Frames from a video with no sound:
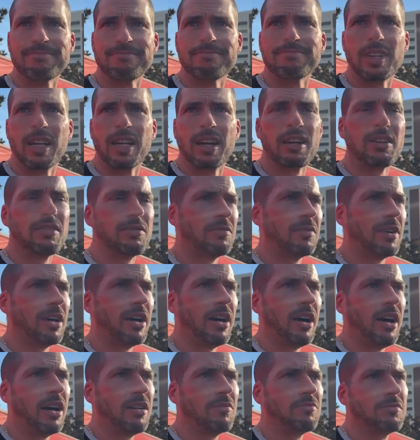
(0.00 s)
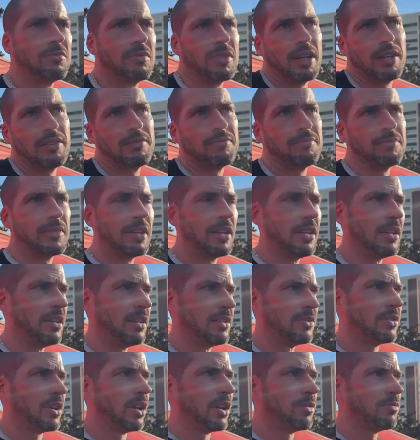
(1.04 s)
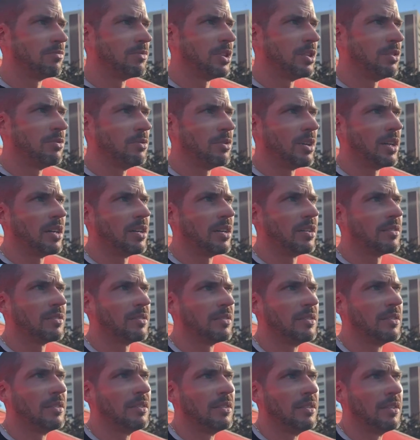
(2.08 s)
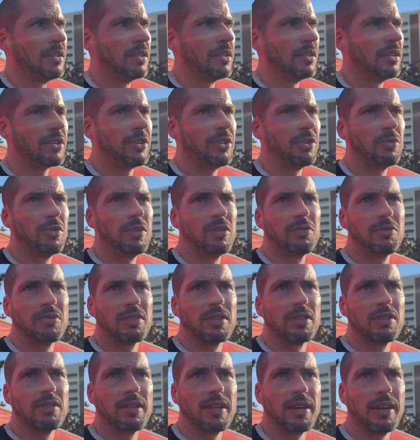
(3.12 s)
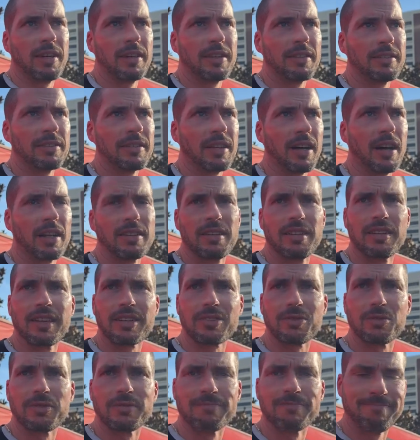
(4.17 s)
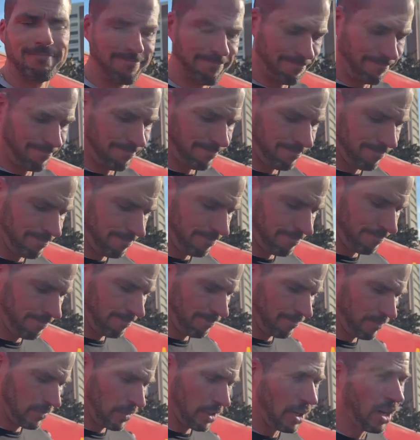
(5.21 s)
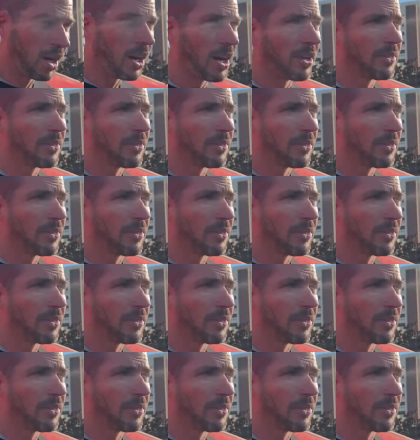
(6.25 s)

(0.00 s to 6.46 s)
You know, um, and so you. Uh, lick your wounds and uh, on to the next one. Thank you. All right.